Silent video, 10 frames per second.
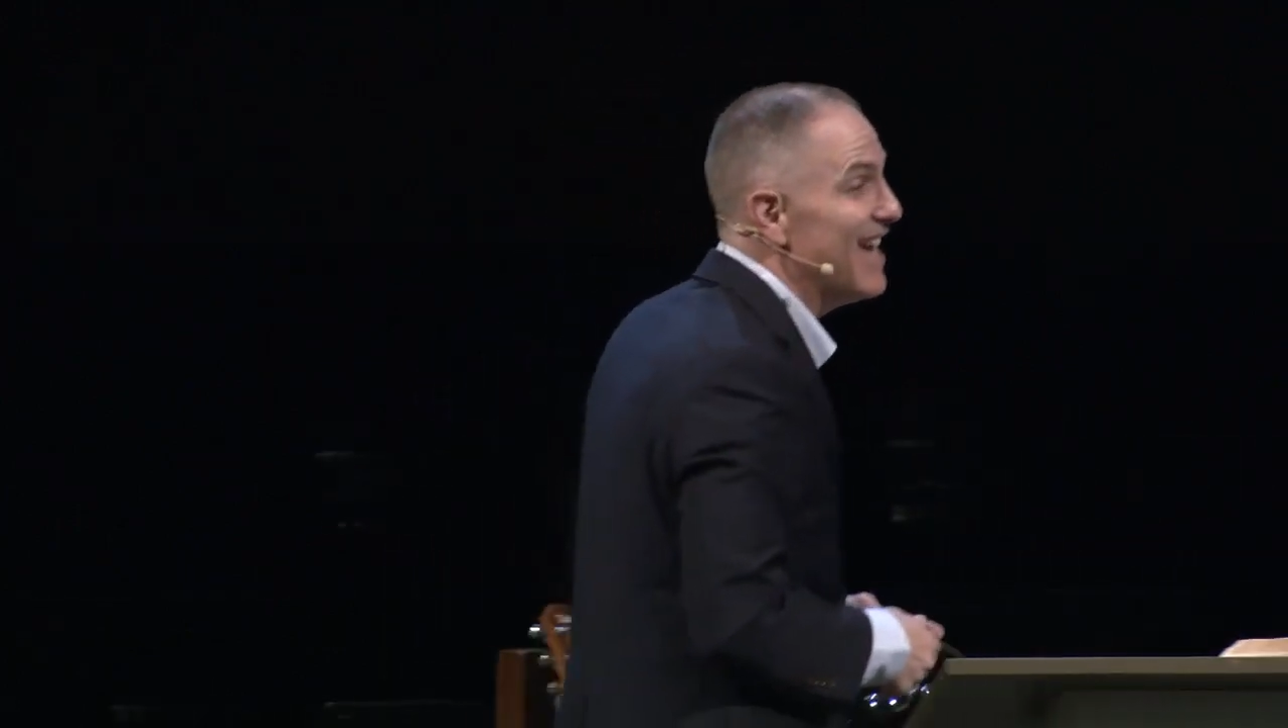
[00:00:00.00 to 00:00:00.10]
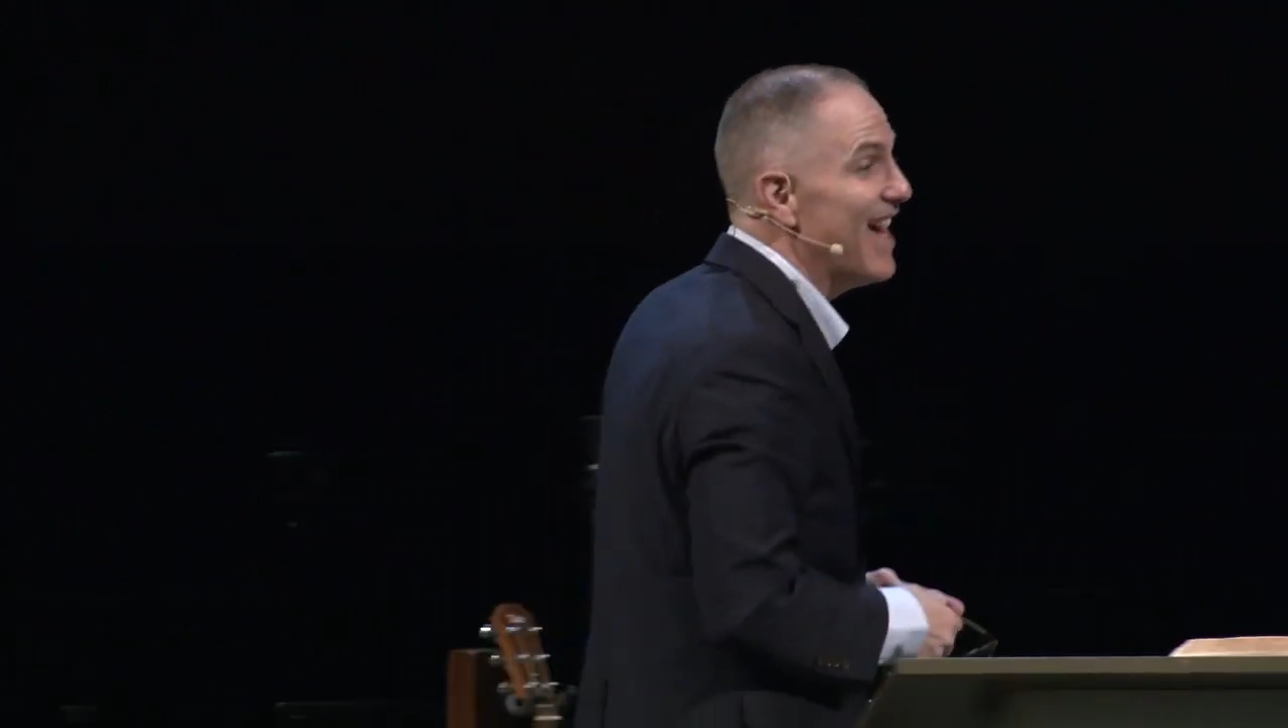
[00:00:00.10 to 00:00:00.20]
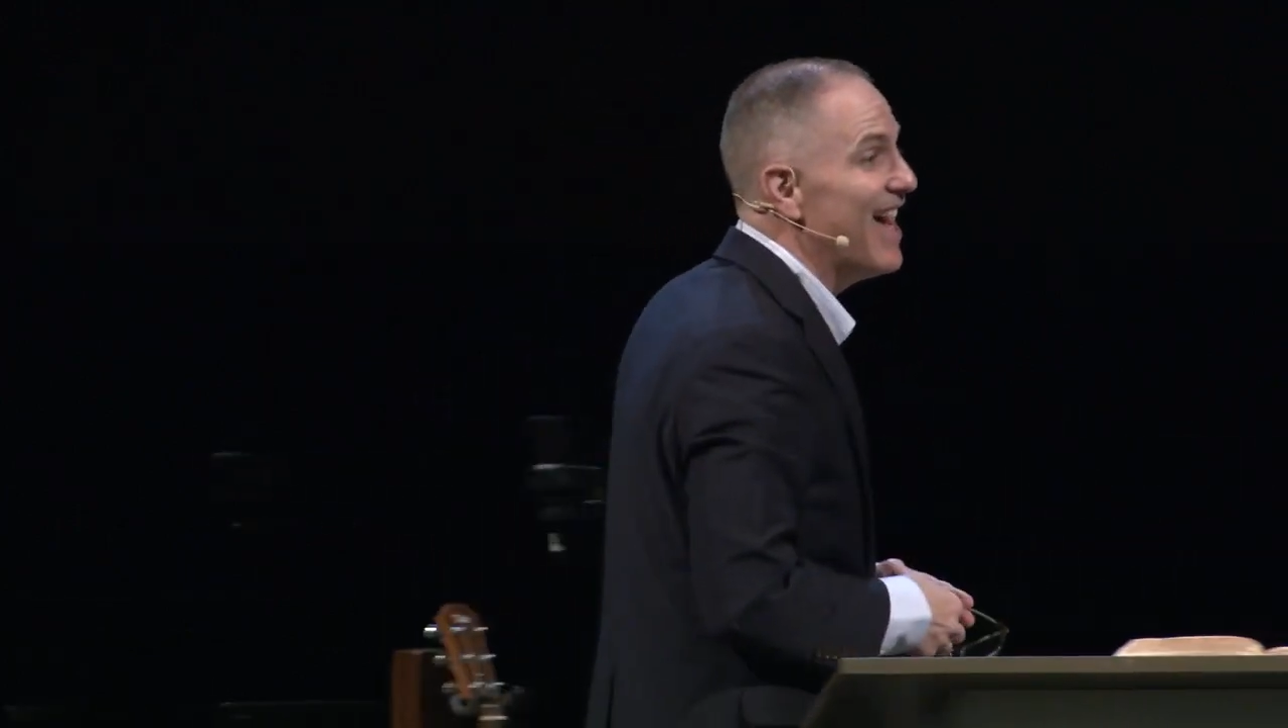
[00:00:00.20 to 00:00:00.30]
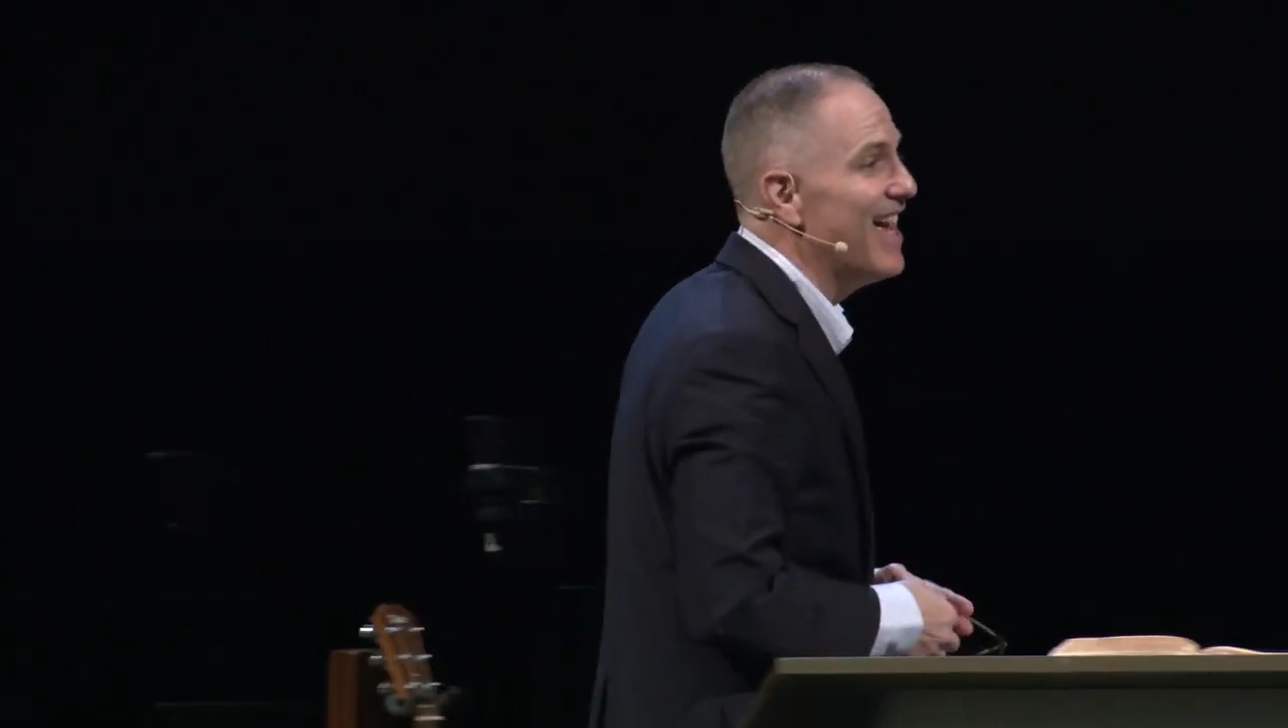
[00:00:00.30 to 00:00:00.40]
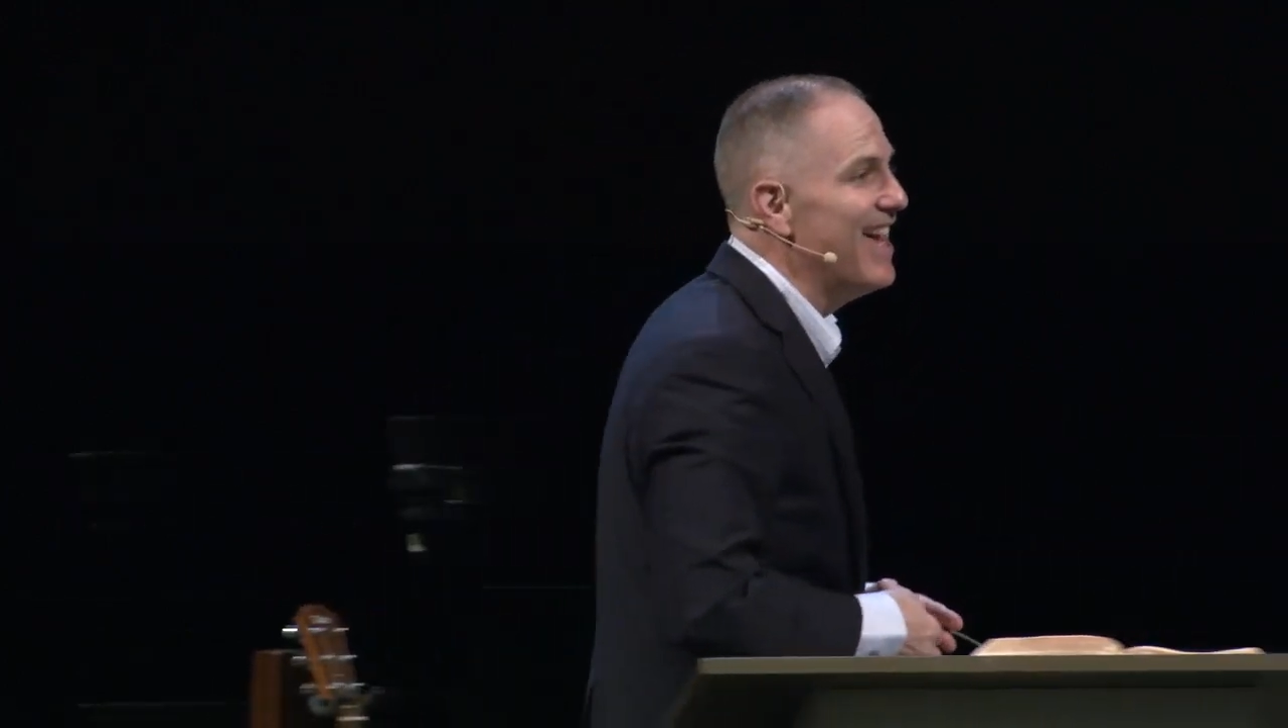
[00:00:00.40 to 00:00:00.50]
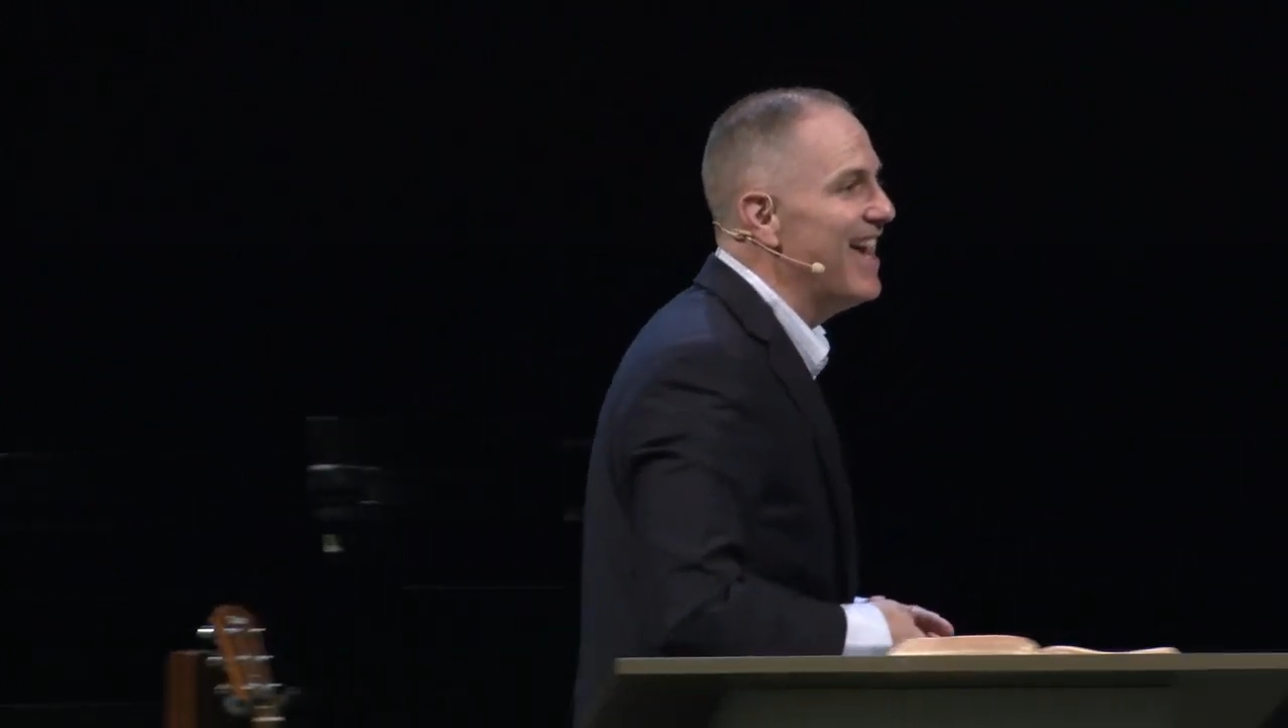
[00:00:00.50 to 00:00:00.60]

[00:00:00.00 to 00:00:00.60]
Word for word: and, uh,